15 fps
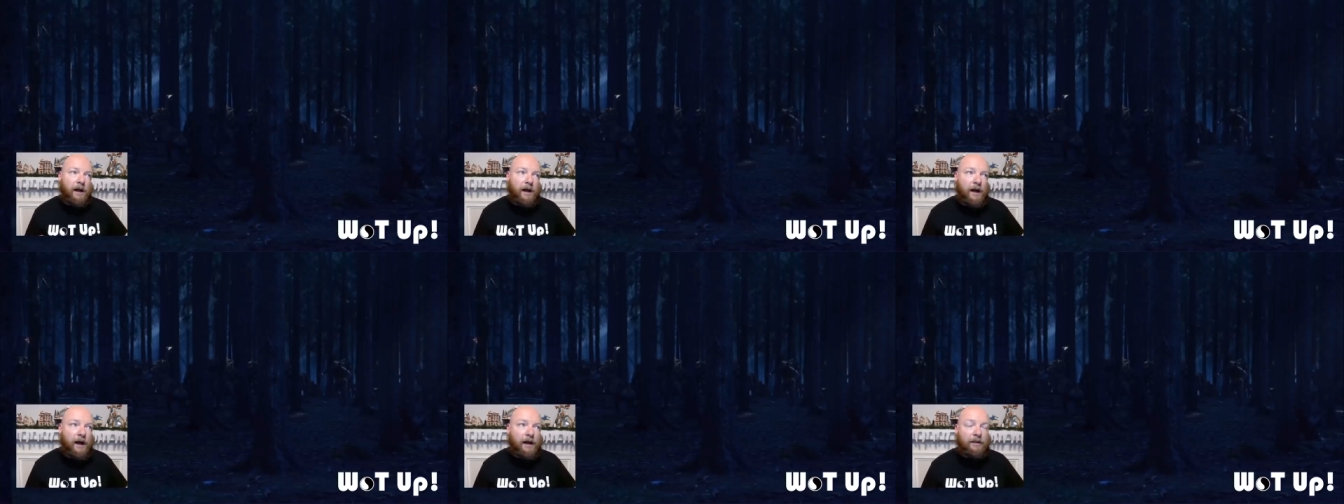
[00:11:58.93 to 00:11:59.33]

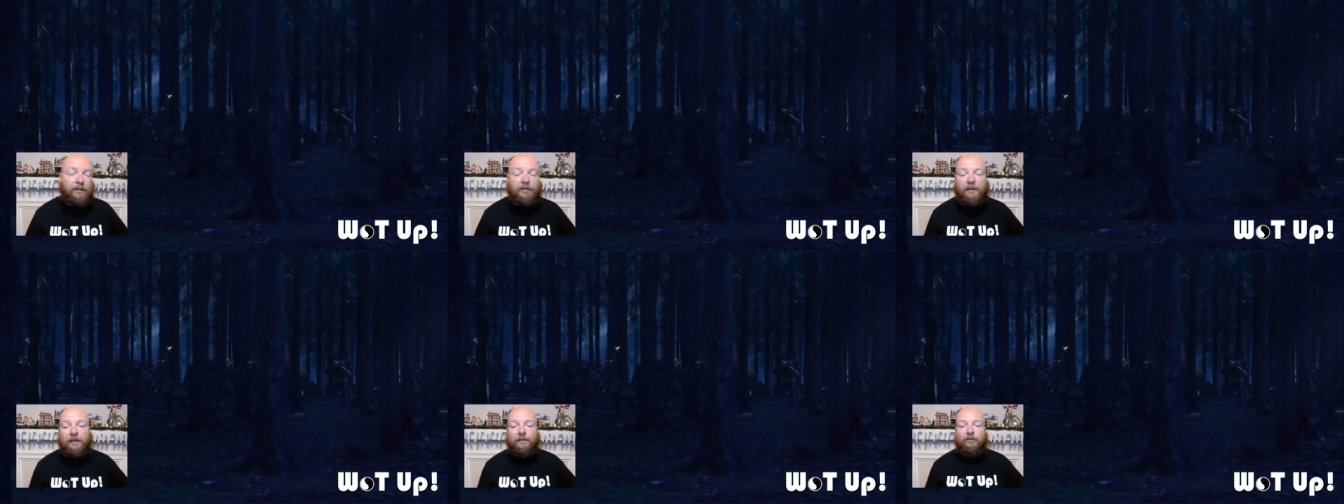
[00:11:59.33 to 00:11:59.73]
I
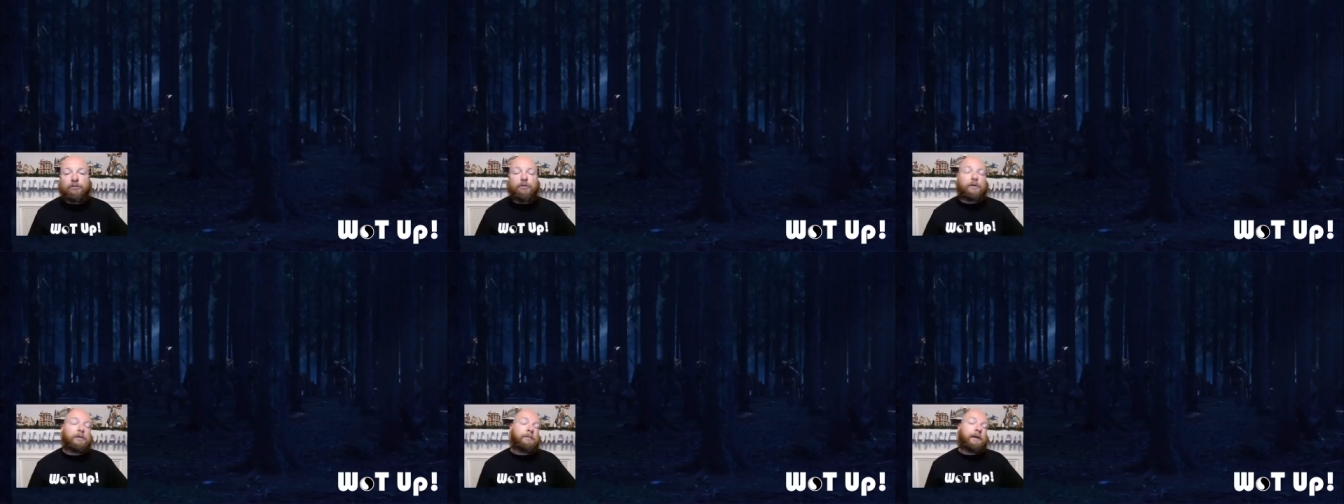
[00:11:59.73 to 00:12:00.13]
think they're
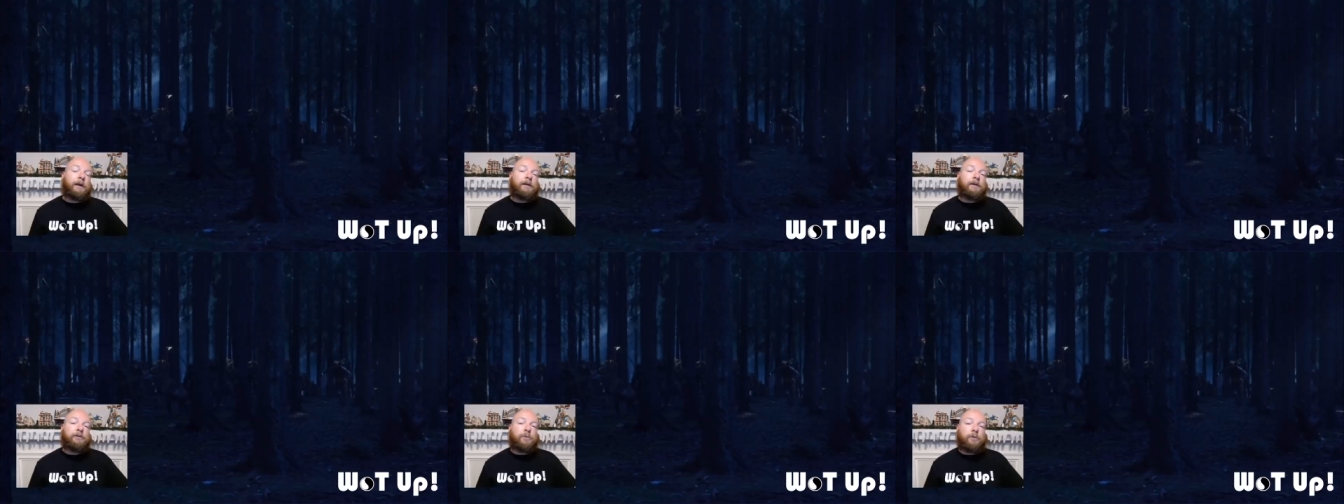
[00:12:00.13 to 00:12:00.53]
showing them
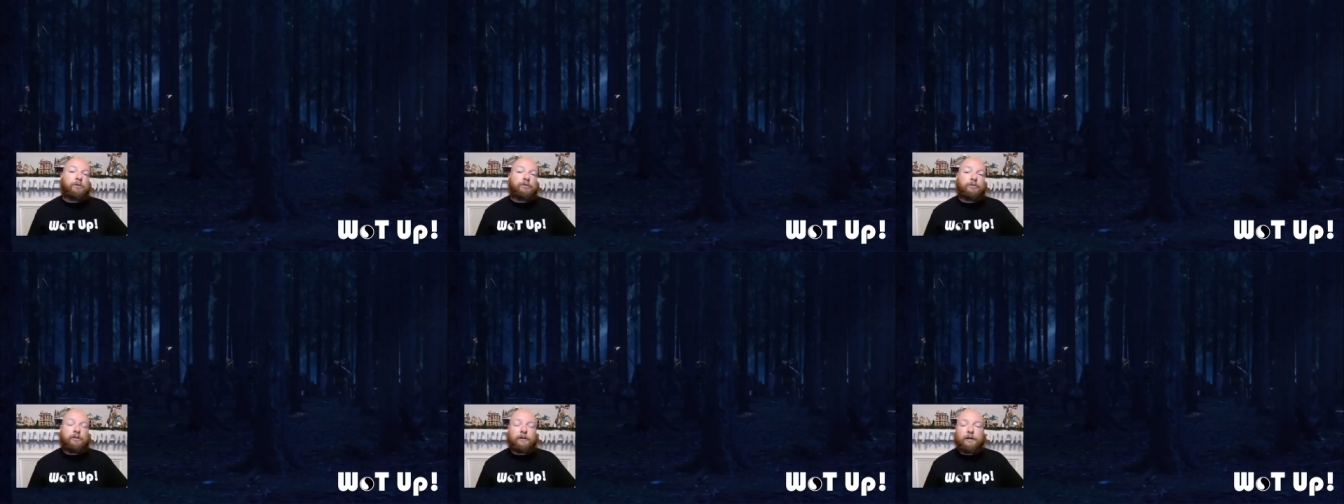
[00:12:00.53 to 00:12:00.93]
carrying
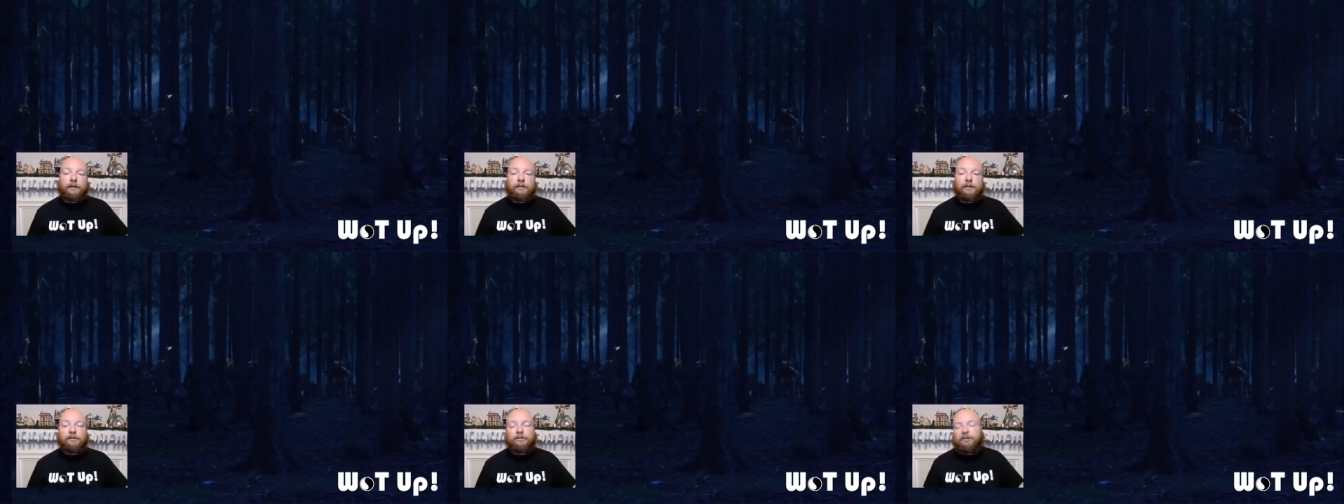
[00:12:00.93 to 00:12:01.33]
torches here like
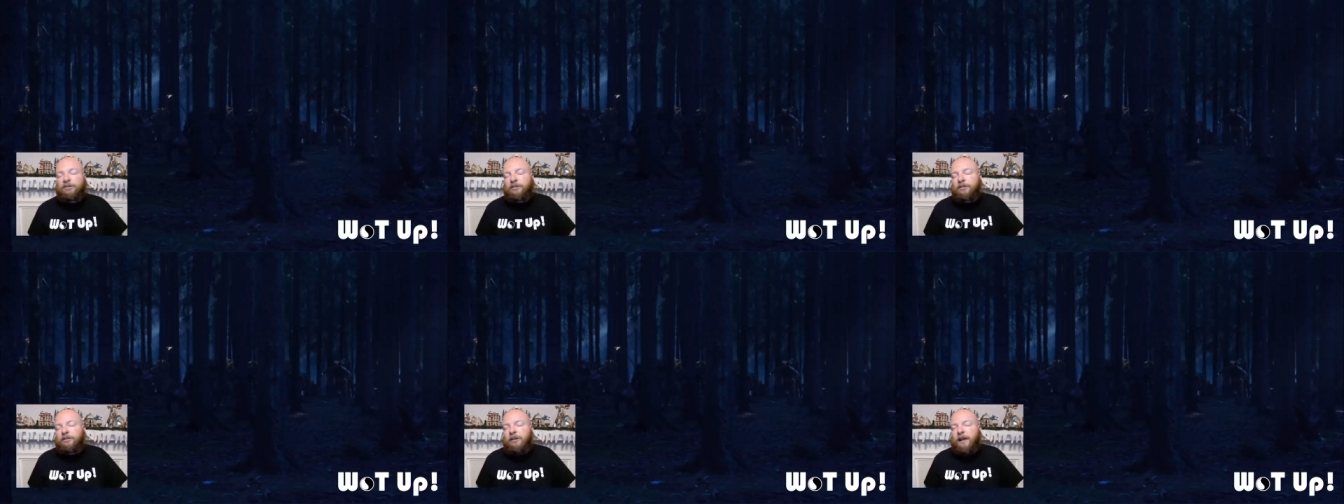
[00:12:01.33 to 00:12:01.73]
this just
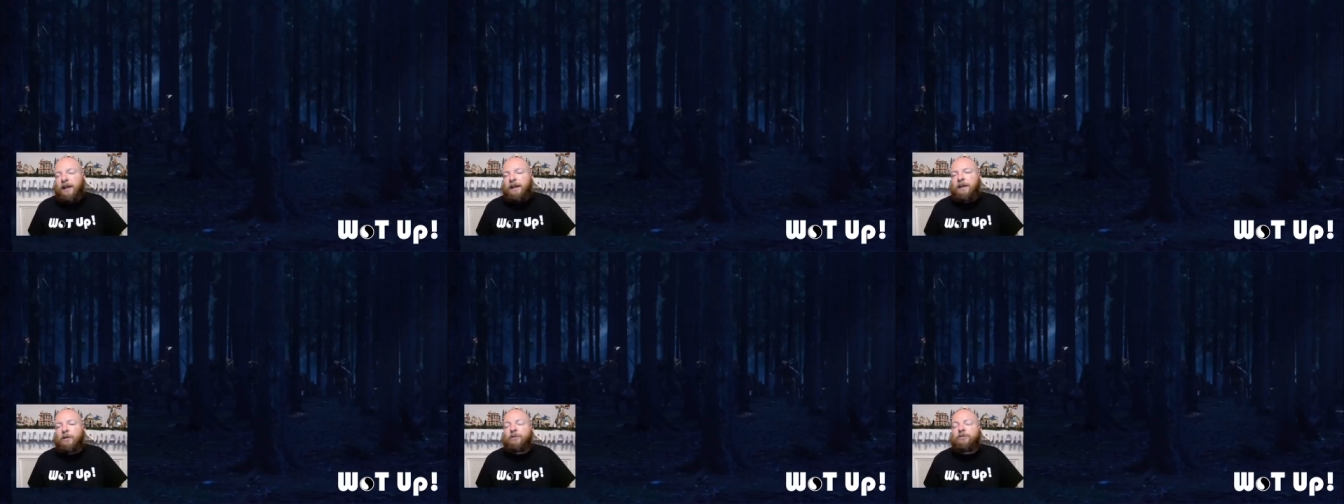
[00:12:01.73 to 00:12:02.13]
because it,
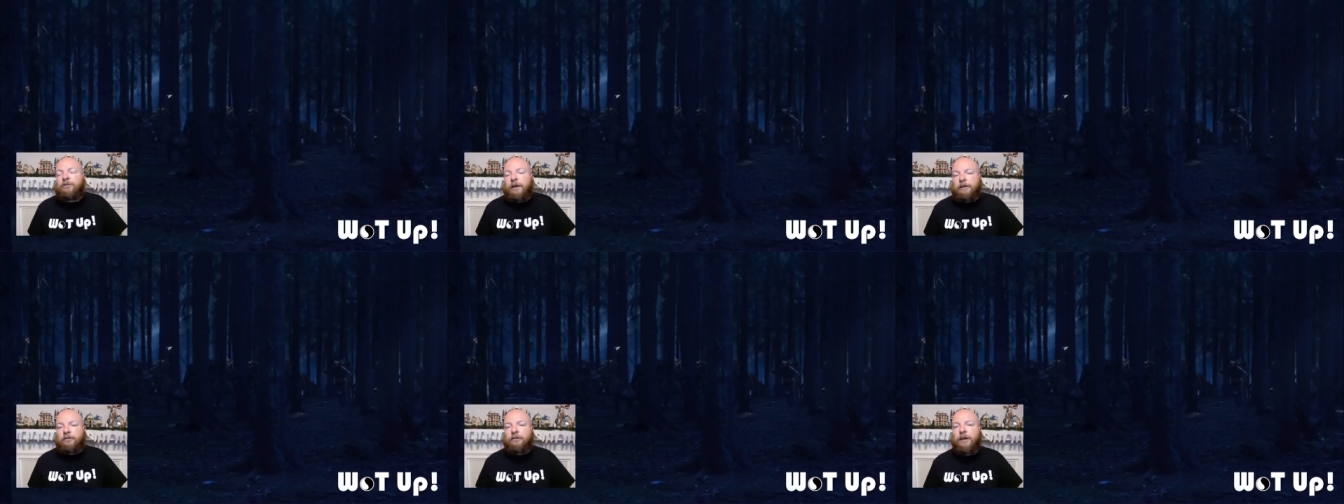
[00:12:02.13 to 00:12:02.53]
it, looks nice.